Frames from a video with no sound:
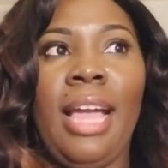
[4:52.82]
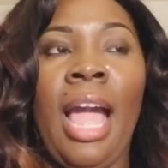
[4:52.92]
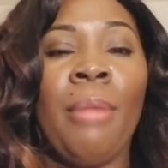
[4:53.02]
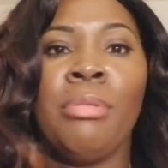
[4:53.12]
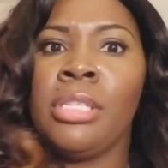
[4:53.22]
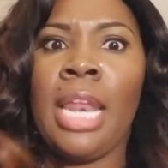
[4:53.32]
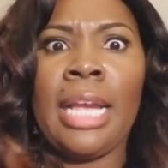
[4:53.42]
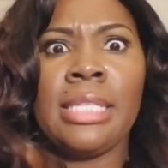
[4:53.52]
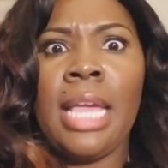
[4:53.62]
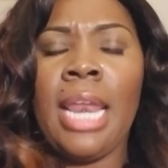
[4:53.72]
I was, like
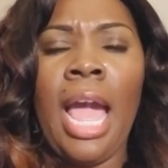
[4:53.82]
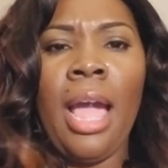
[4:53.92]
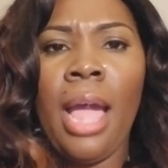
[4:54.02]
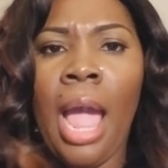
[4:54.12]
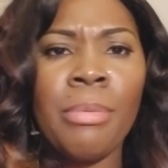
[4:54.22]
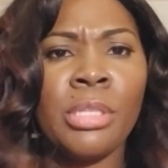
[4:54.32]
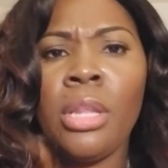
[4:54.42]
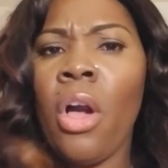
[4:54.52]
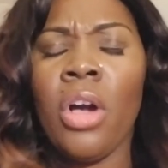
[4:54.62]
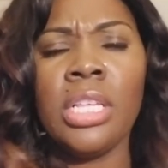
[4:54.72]
I said, I was
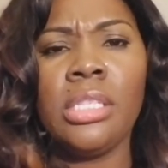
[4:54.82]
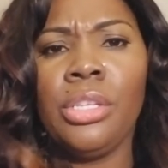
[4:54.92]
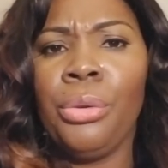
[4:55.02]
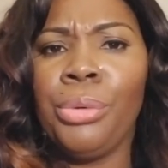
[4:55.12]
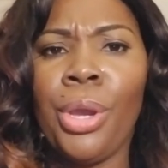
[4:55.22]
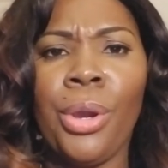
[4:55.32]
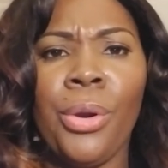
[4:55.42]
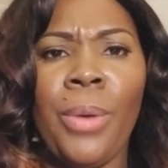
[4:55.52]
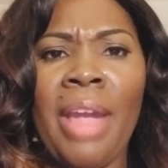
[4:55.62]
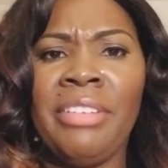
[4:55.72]
lost. You
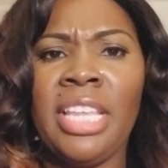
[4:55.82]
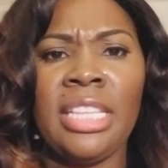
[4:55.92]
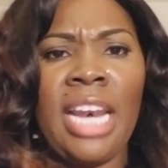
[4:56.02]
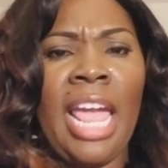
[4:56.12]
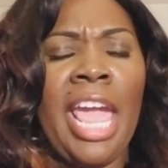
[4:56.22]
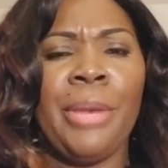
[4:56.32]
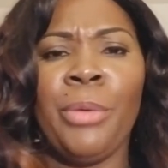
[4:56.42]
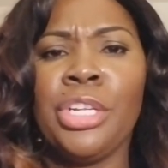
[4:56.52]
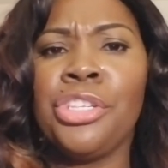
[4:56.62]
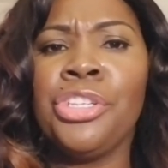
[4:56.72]
know, everything that I had
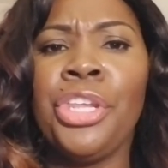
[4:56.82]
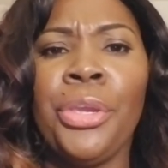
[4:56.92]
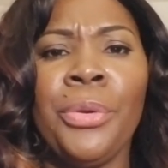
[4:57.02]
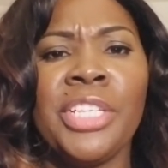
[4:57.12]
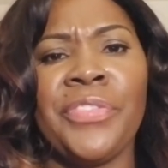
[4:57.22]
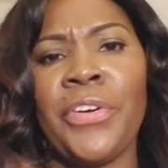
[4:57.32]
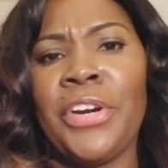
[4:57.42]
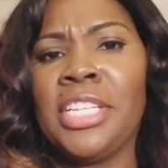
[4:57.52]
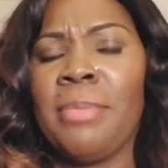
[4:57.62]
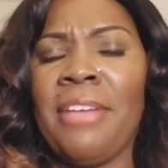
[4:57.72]
once knew as far
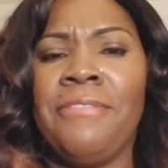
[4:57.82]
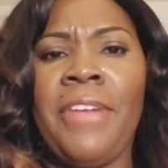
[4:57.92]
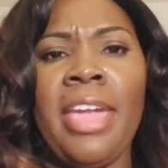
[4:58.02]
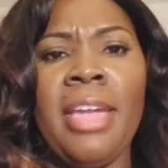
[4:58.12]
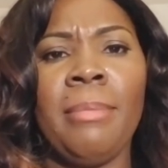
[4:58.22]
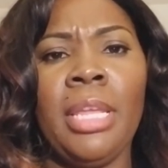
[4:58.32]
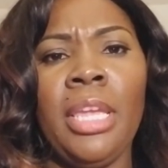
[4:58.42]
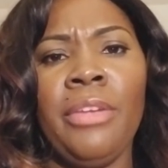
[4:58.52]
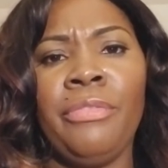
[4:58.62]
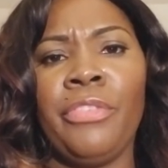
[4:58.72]
as my
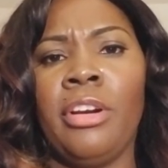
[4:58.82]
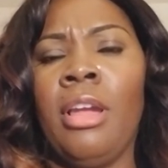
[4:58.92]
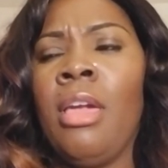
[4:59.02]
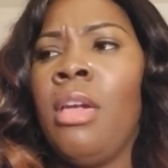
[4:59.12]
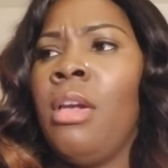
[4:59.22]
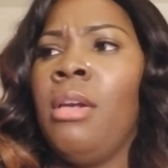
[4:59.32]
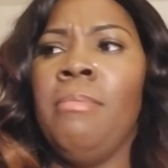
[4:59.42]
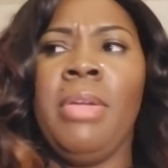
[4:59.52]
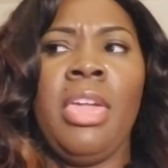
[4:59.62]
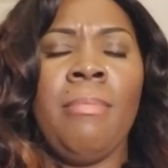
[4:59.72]
family, for
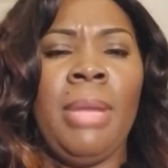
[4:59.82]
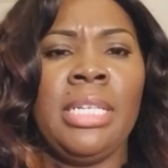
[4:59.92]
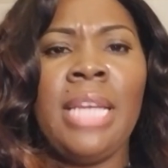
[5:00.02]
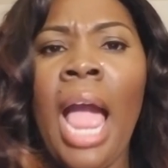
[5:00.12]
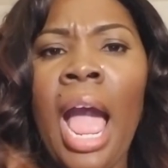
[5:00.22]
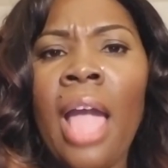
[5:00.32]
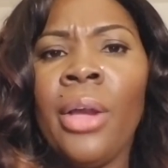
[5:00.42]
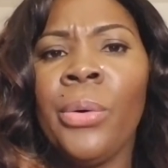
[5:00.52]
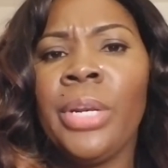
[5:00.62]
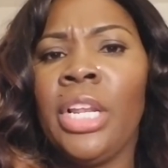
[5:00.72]
me and my
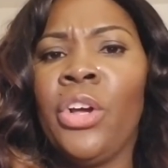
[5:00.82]
child, and